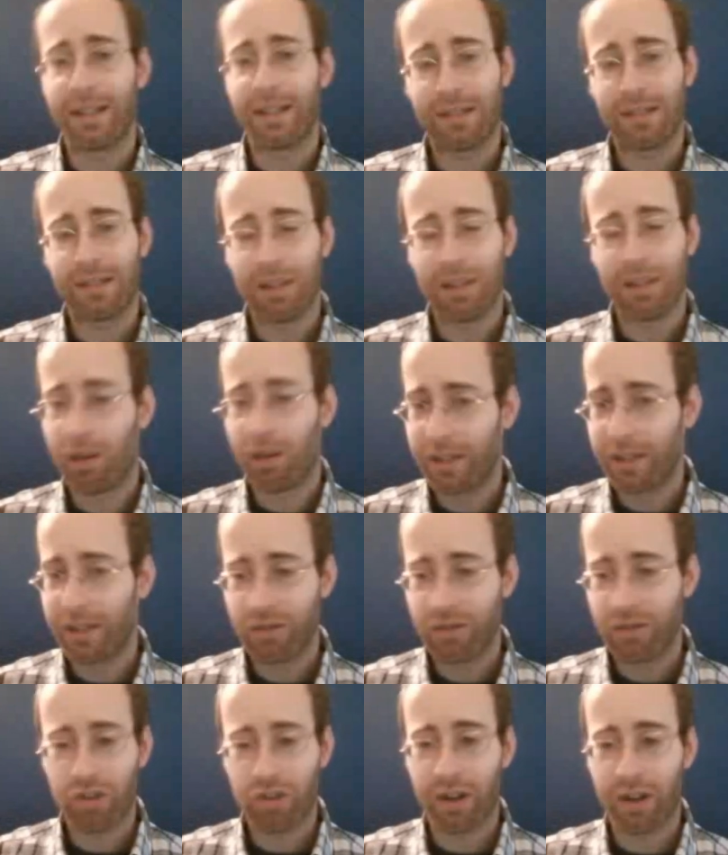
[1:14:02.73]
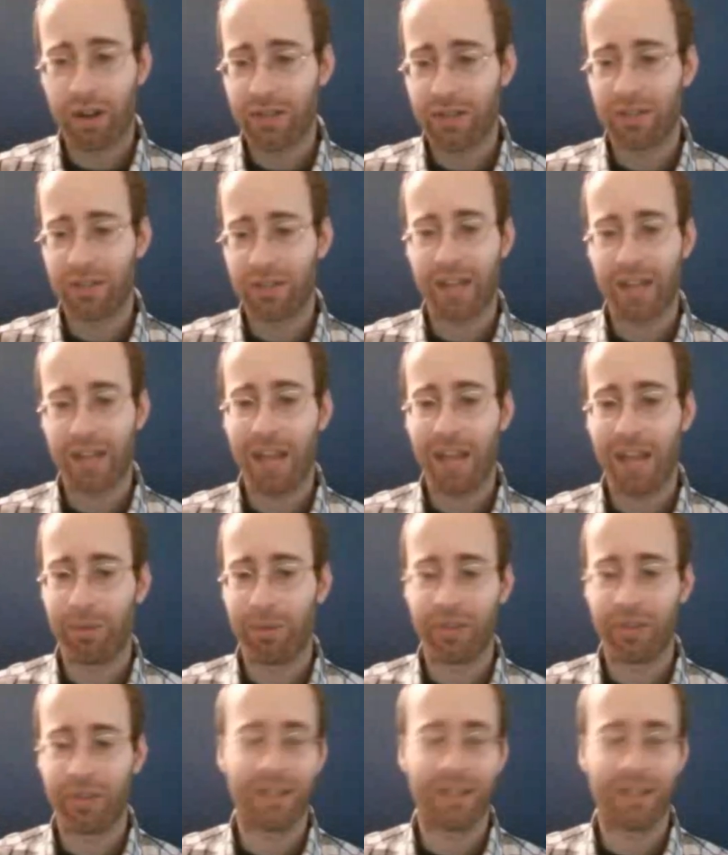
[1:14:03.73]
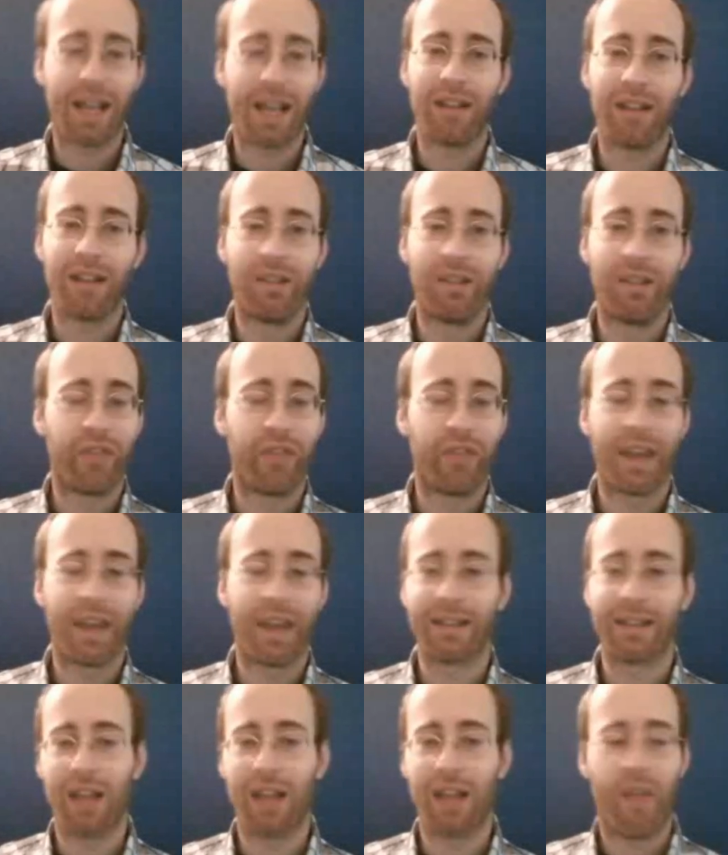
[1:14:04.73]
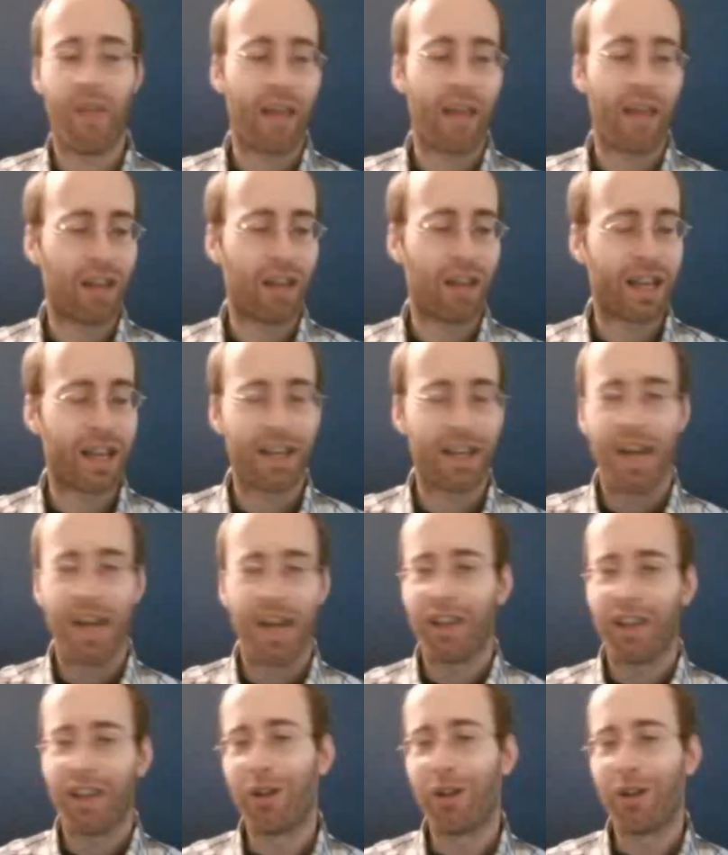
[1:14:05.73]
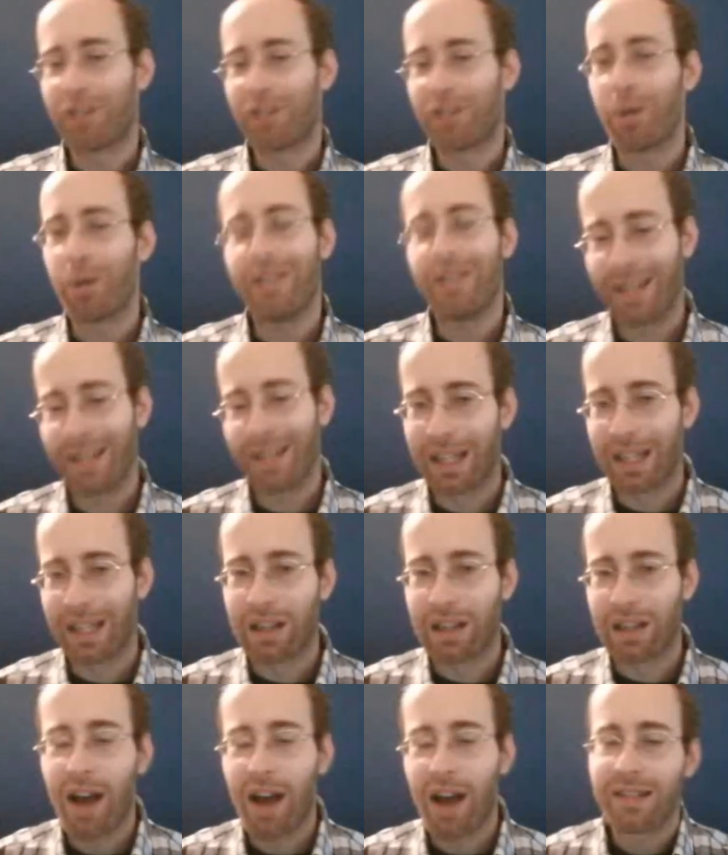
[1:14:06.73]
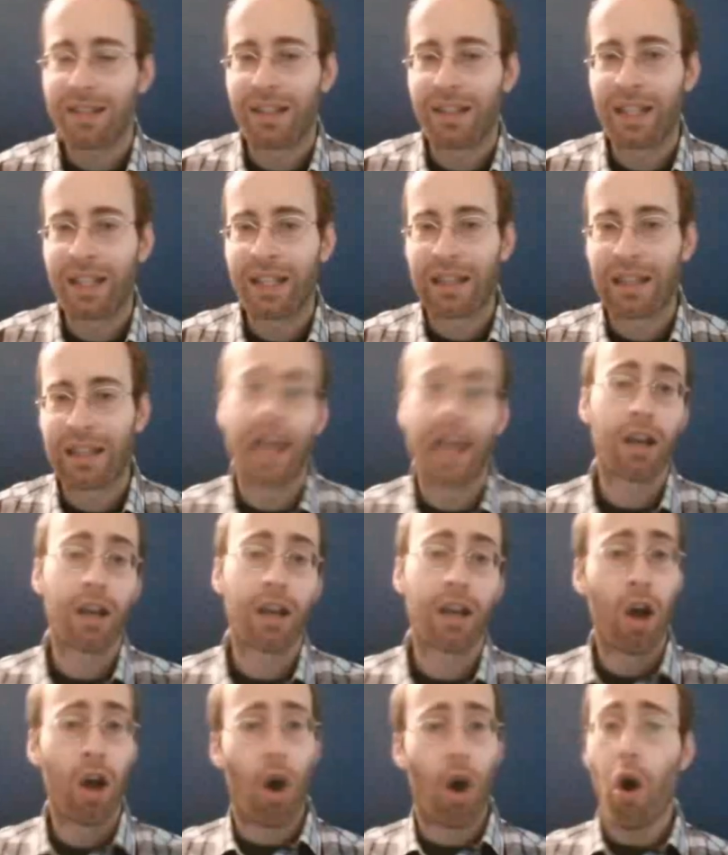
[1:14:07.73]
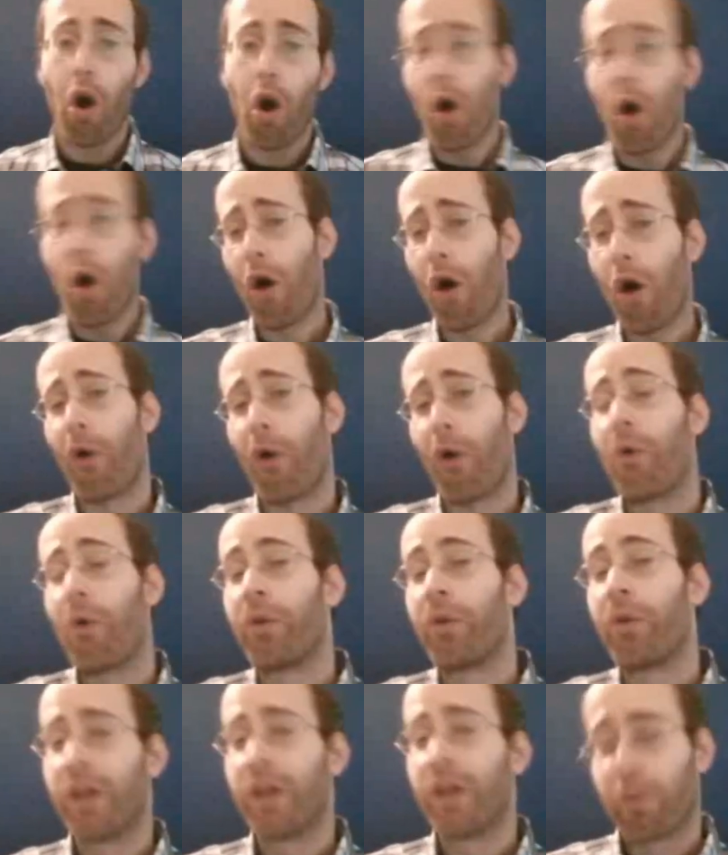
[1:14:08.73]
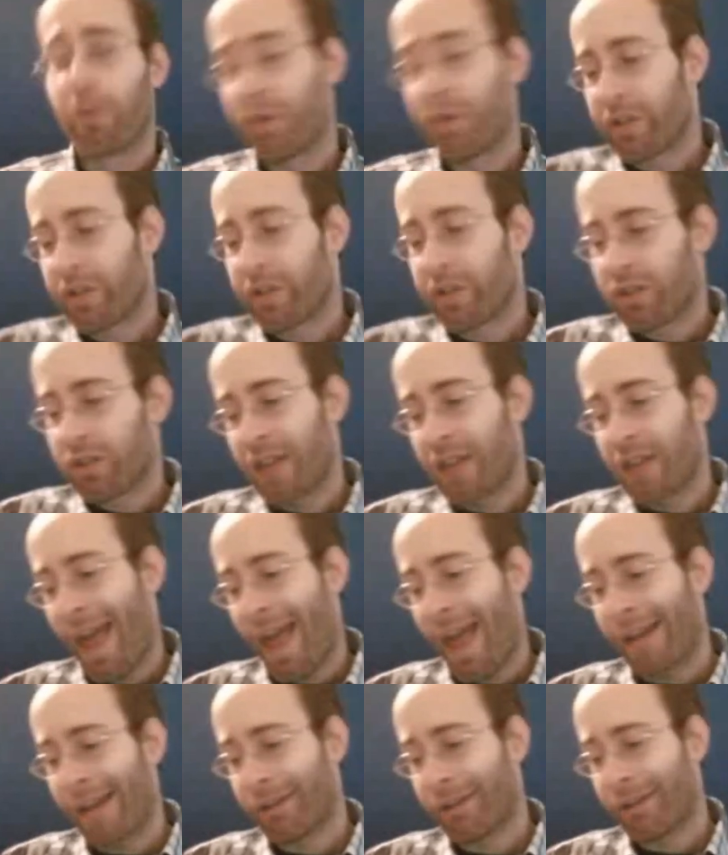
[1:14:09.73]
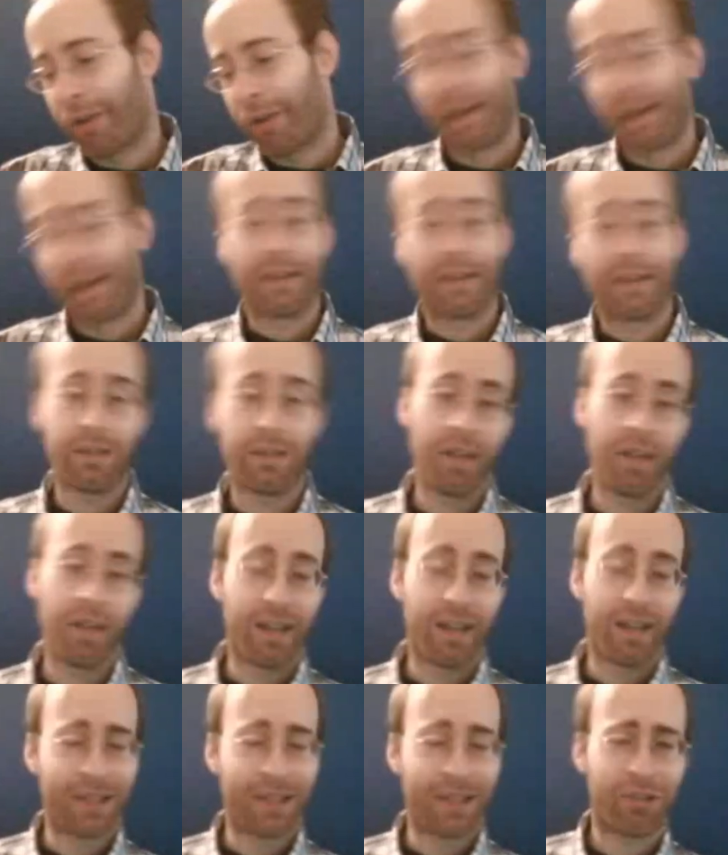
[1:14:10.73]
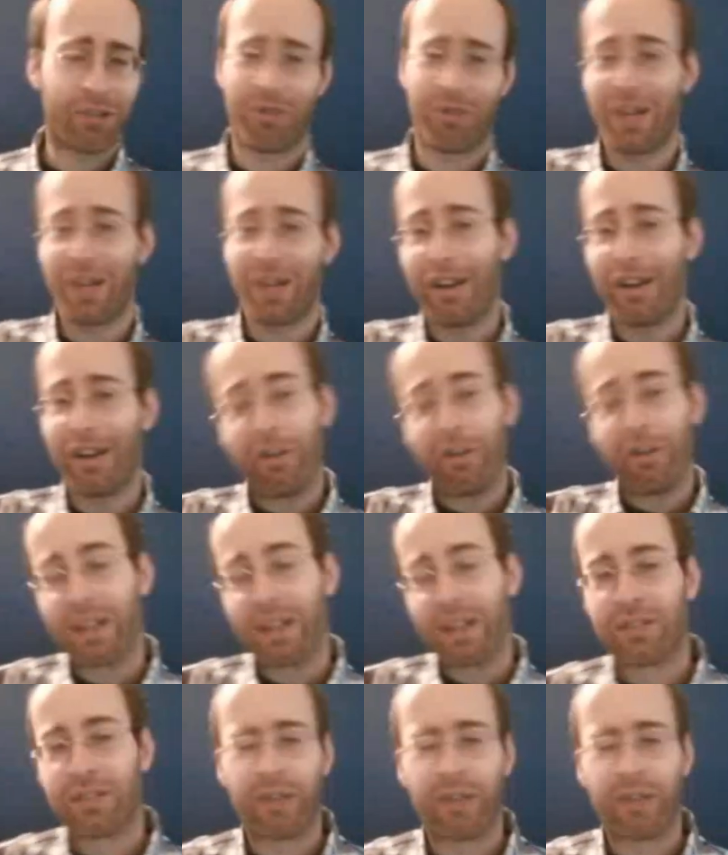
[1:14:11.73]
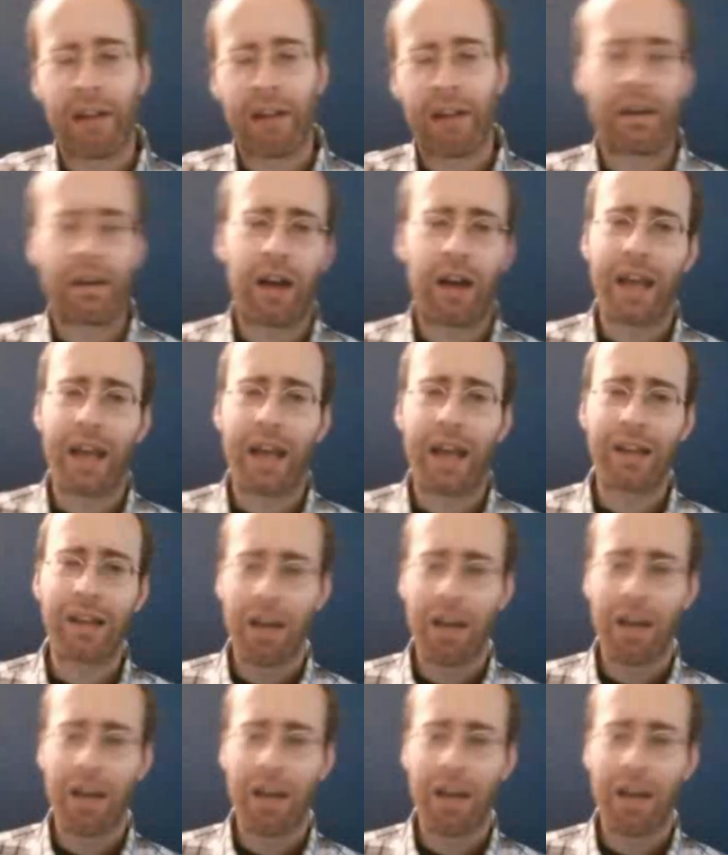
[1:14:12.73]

see all these charts and tables and data and things, and then like, it's so easy to get lost in it. Like, oh, when there's 10 crickets, it's 3 degrees Fahrenheit.